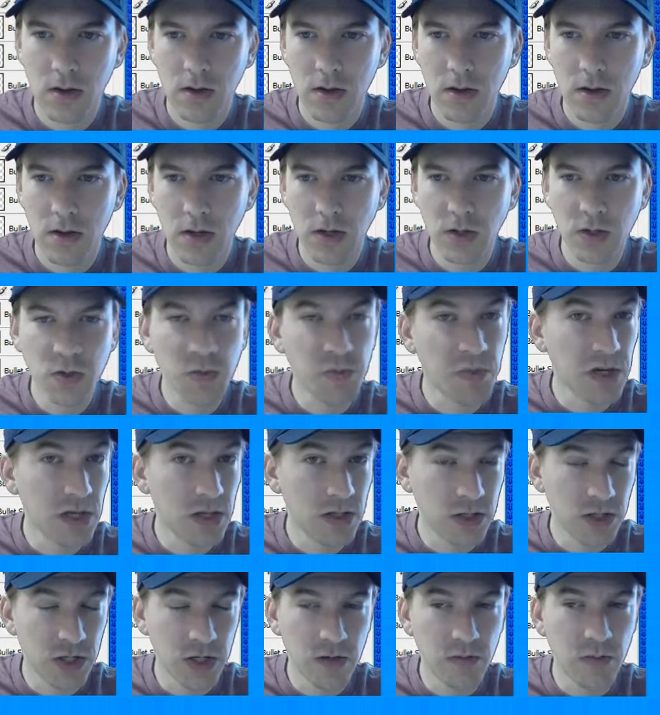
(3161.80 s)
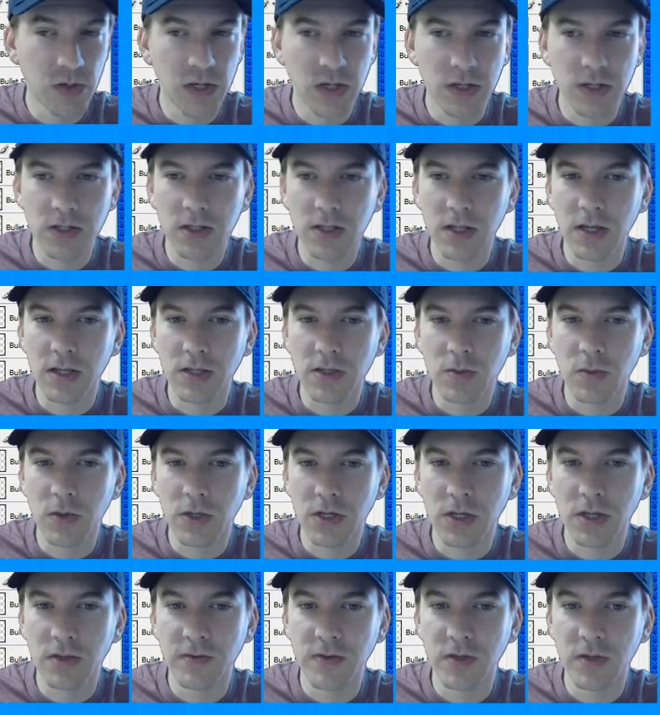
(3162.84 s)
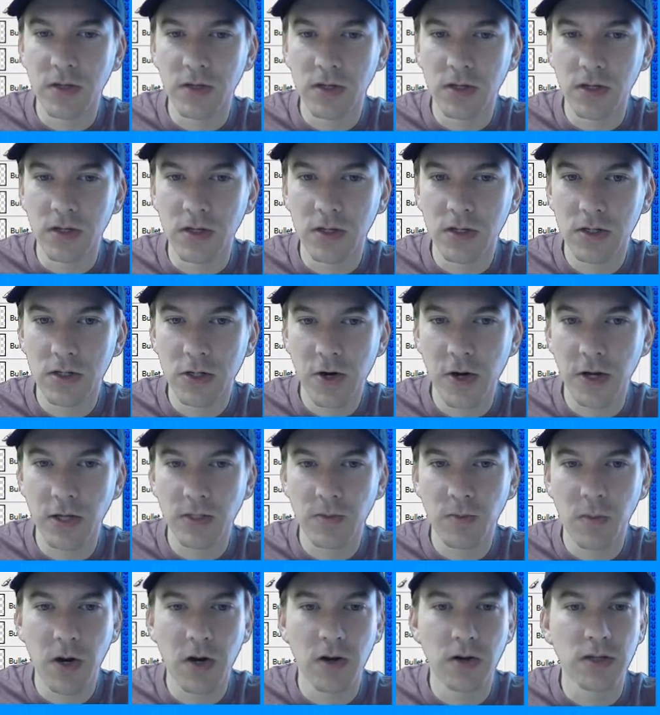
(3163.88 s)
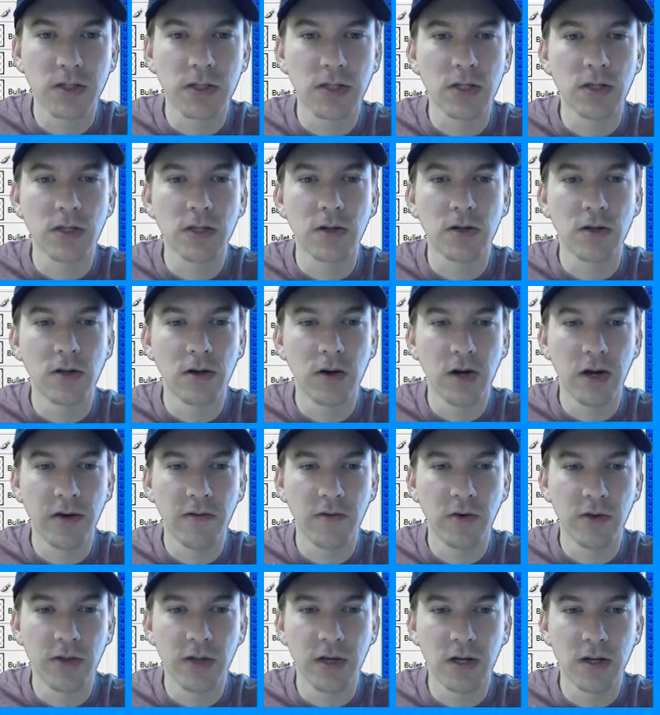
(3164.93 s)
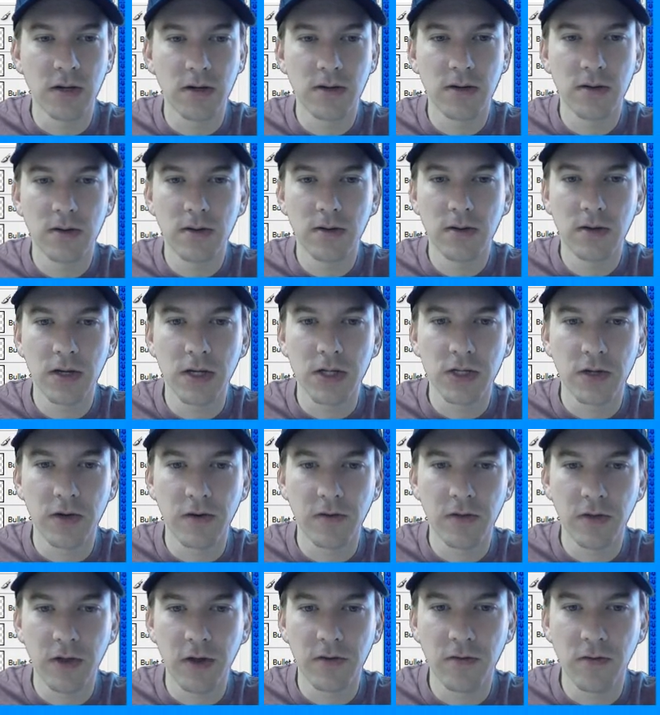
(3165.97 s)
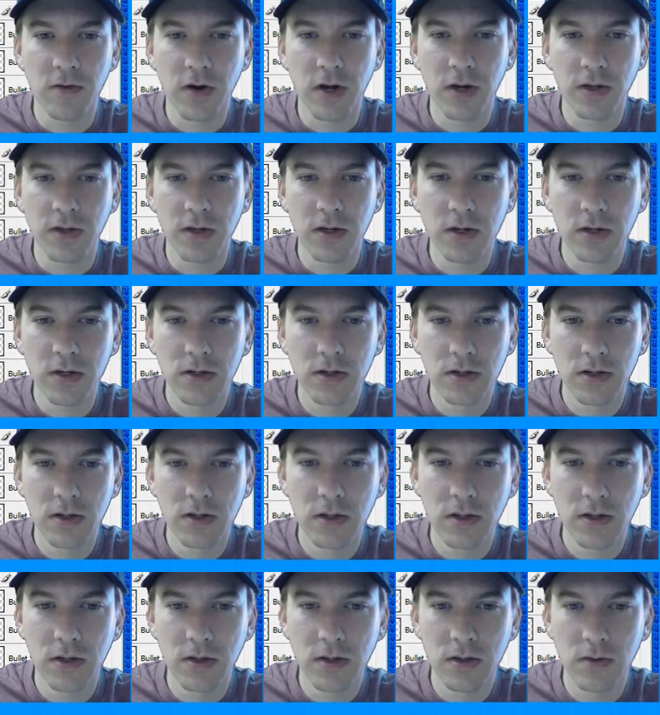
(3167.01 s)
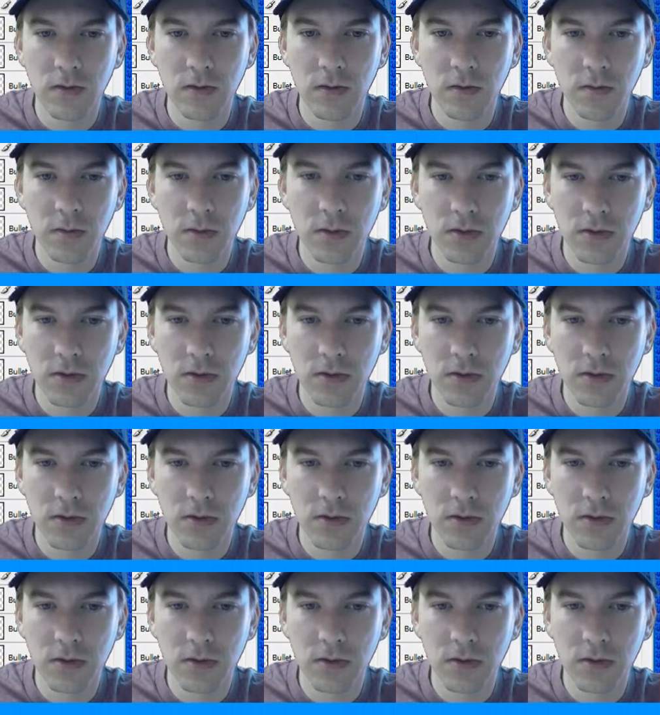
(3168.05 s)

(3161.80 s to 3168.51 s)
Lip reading: I use PNG because that's what gives you the transparency, so you don't have all that extra fluff around there. Oops.